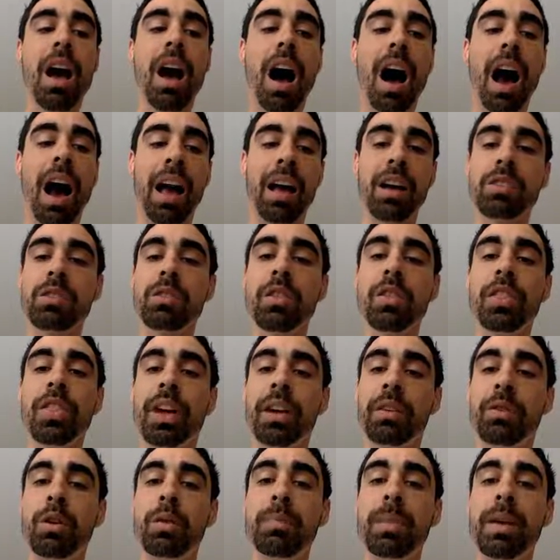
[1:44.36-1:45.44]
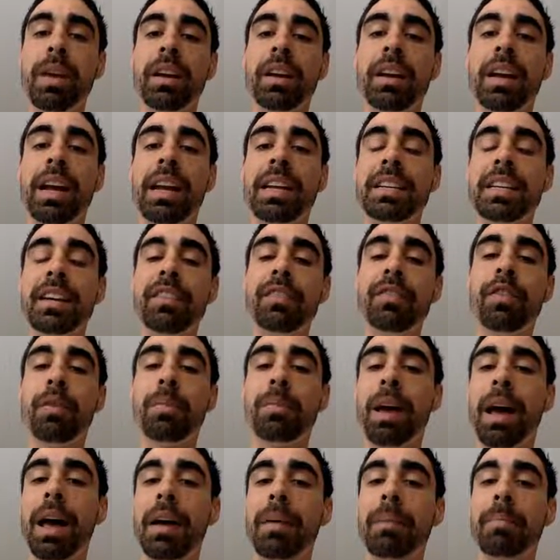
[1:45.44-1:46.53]
I also thought it would be a good idea for
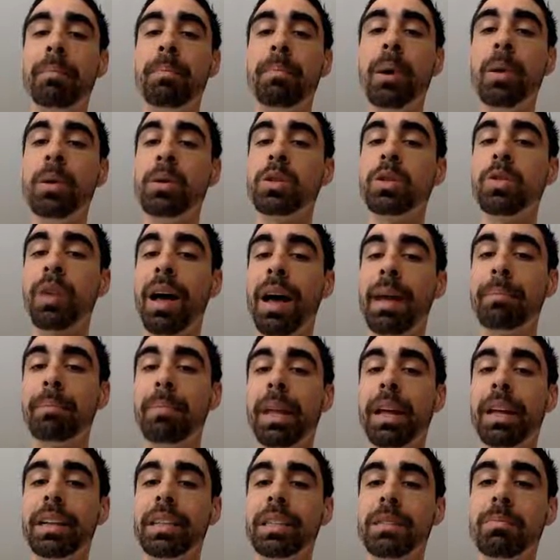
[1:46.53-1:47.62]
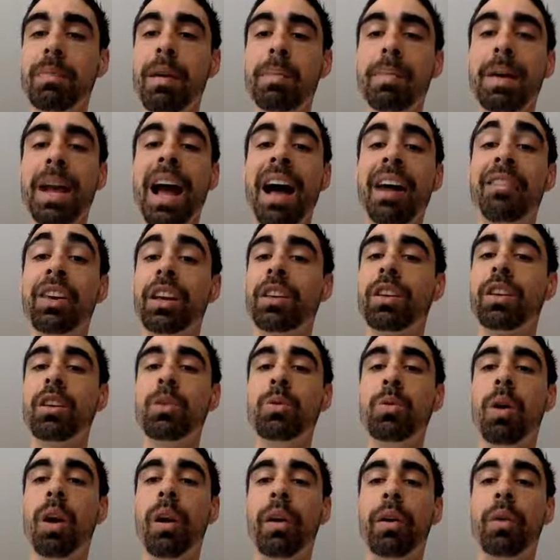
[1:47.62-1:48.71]
my post-grad plans, maybe to have a
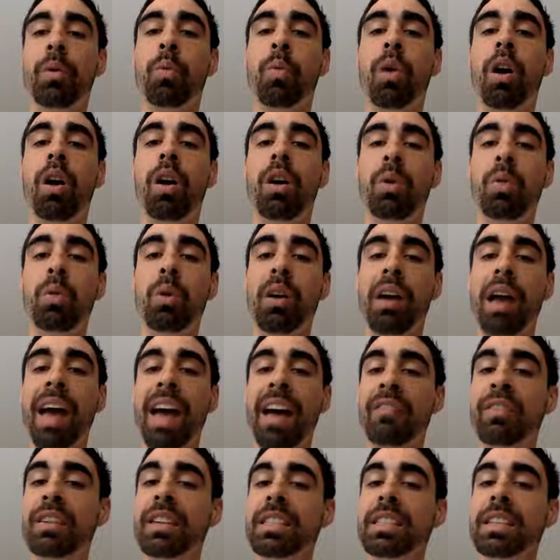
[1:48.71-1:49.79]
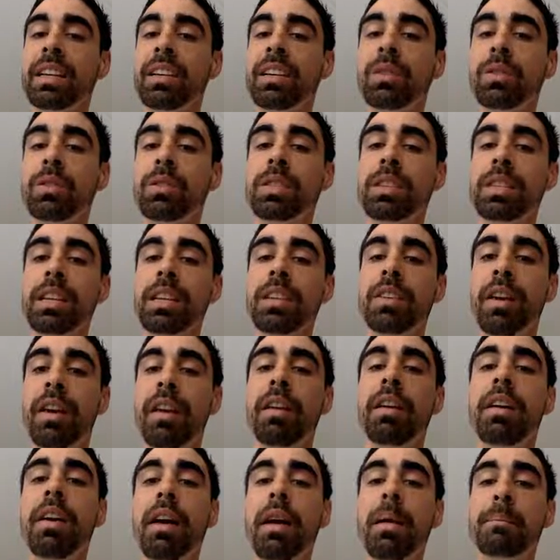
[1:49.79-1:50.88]
QR wall where every single senior
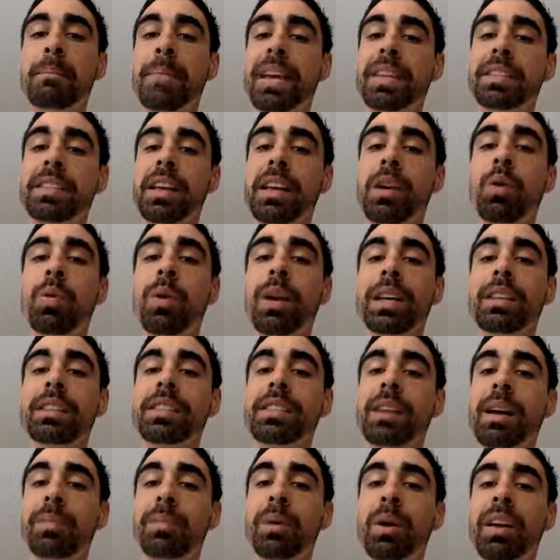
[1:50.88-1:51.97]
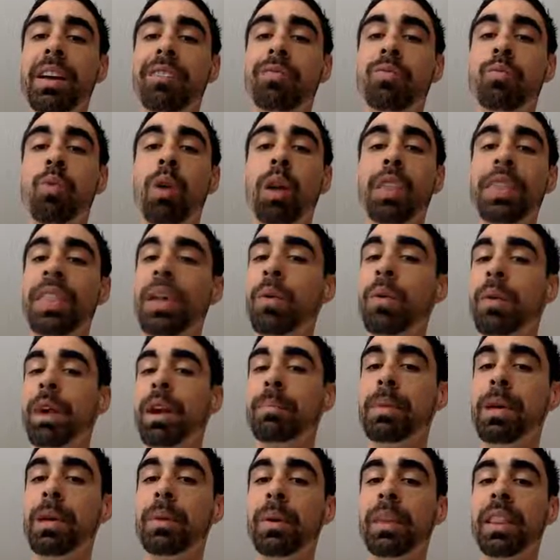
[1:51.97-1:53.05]
makes a quick summary of what they want to
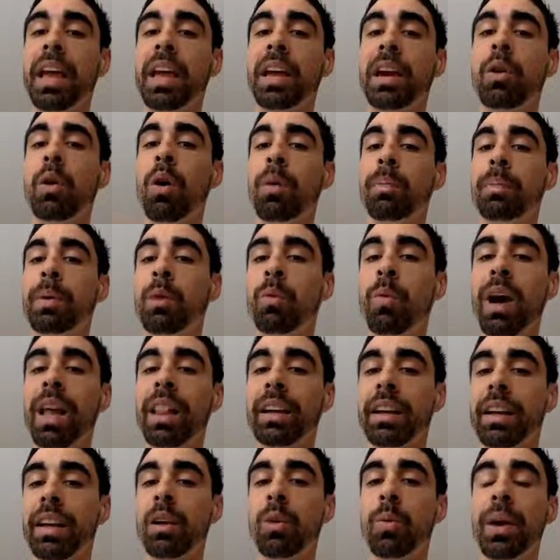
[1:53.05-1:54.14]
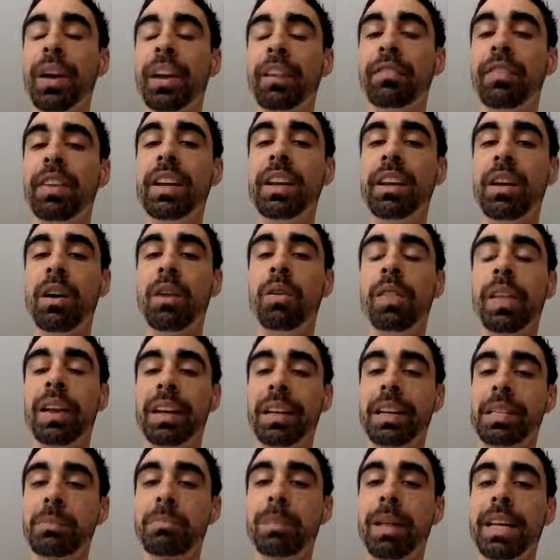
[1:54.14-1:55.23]
be when they grow up and why, like a quick video that
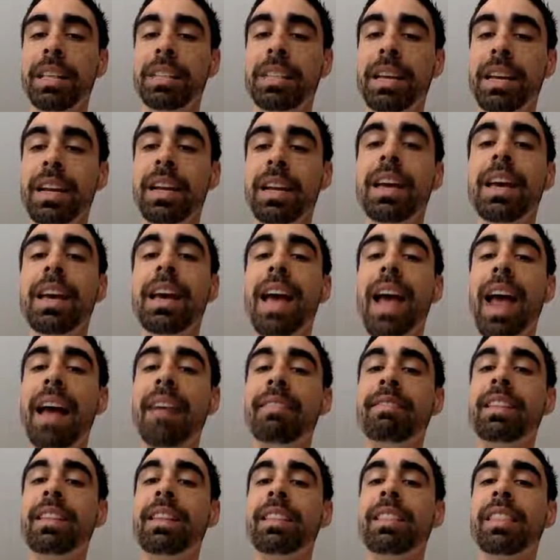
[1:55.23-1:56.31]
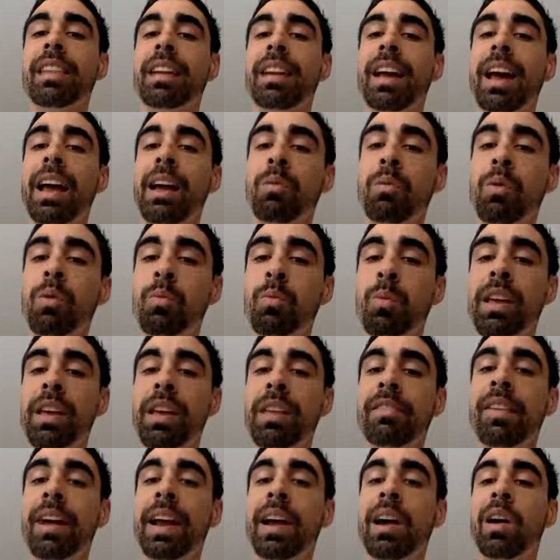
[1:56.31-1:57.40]
explains it. And then the night when we
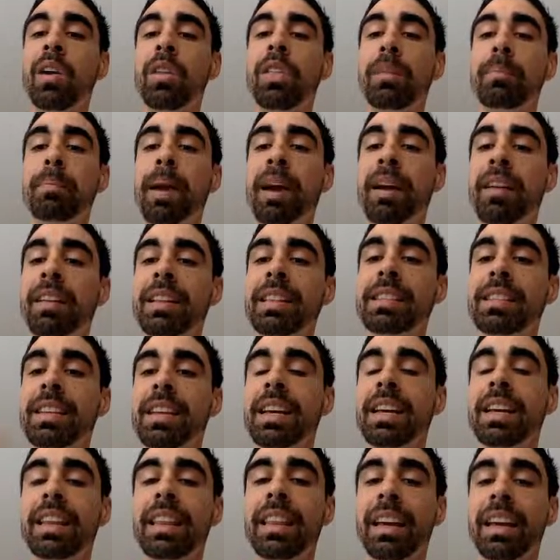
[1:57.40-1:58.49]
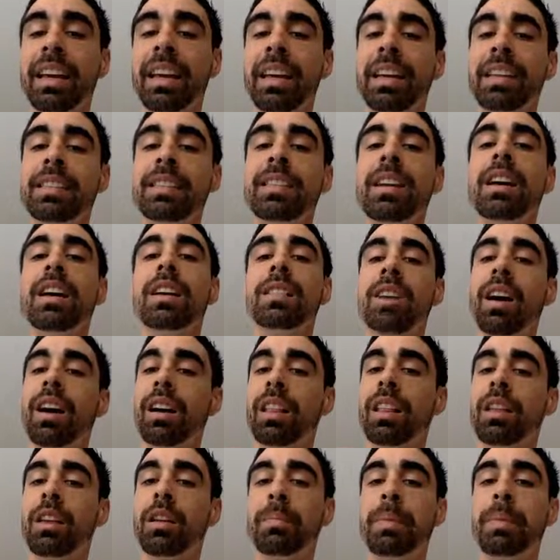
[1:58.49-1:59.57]
invite all the parents in and the kids talk a
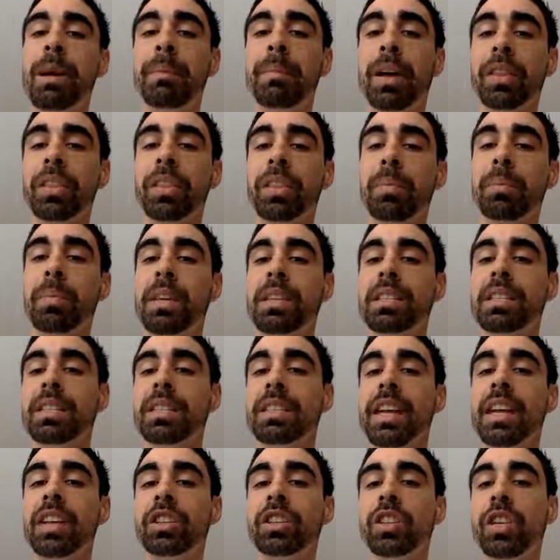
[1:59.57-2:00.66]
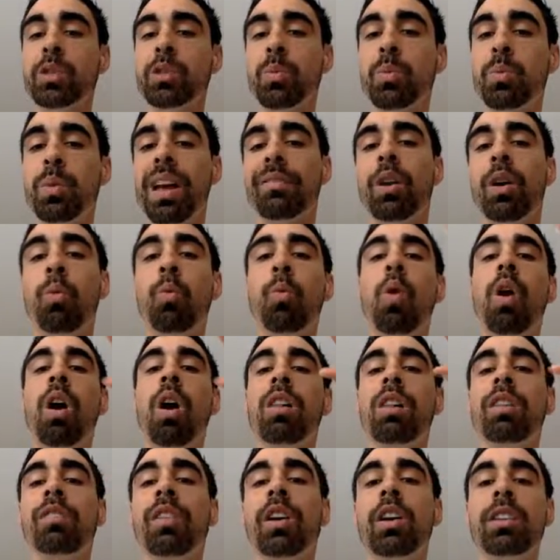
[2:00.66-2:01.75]
little bit about their presentations, we have a
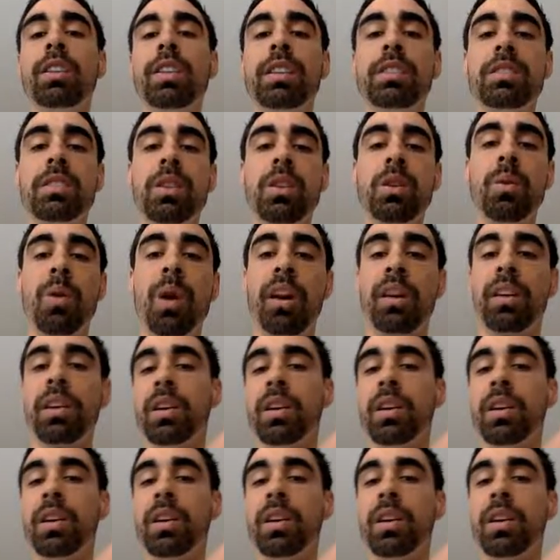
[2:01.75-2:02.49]
wall of all these QR